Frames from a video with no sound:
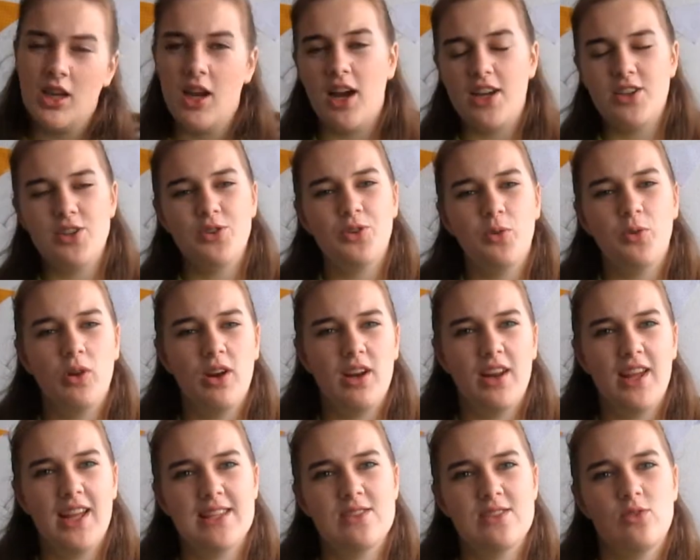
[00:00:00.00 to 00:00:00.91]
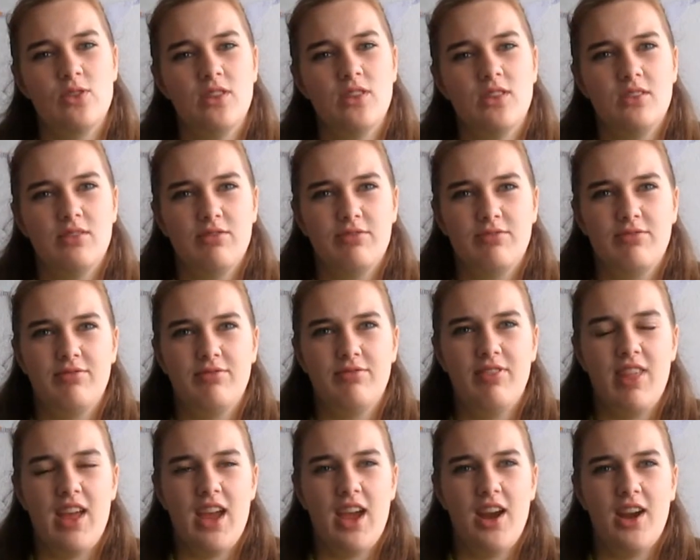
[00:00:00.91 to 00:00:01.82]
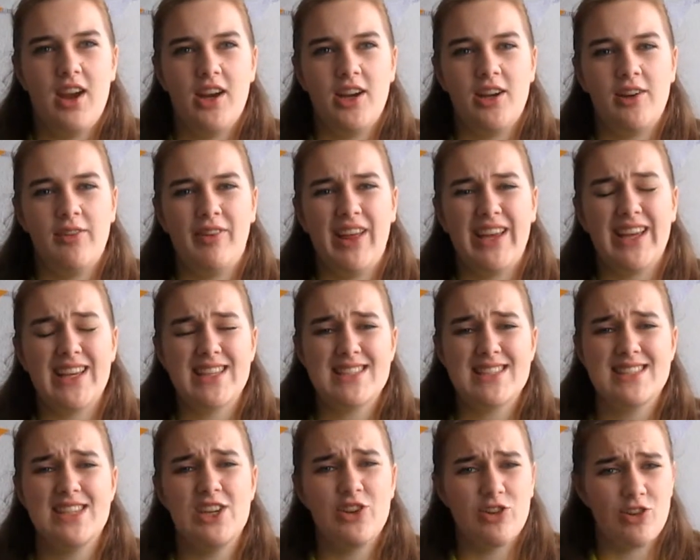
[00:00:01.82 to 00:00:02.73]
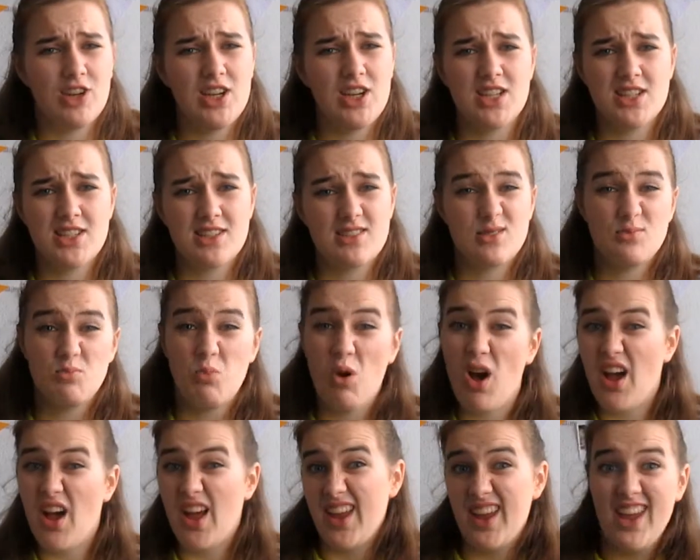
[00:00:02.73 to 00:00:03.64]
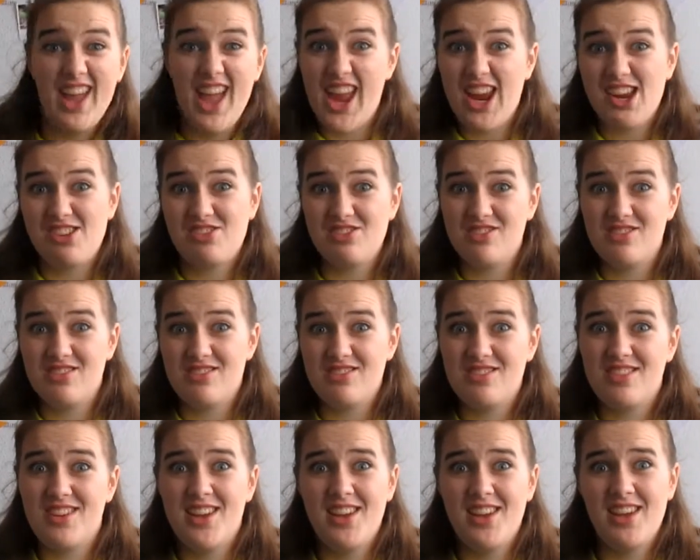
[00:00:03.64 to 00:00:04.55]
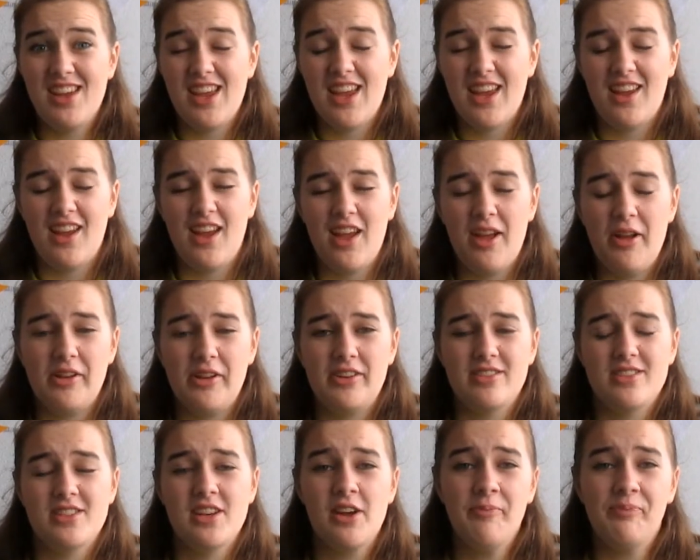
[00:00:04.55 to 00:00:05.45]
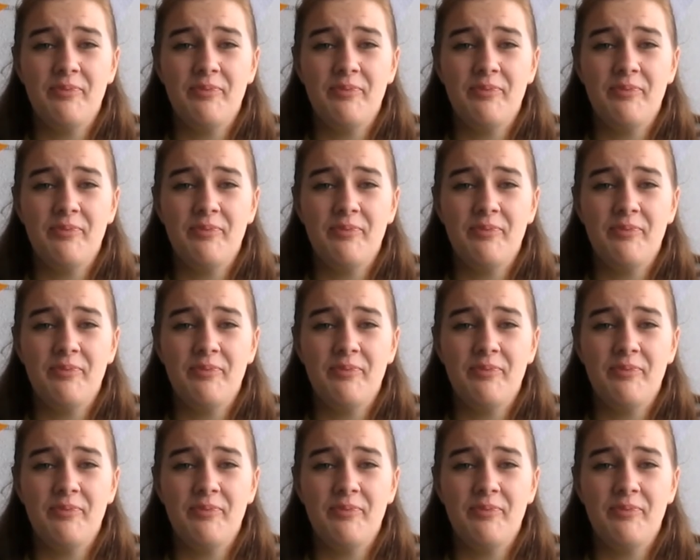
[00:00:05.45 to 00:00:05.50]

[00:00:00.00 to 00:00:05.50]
I don't know what it's sort of, they're like a secret spy agency, and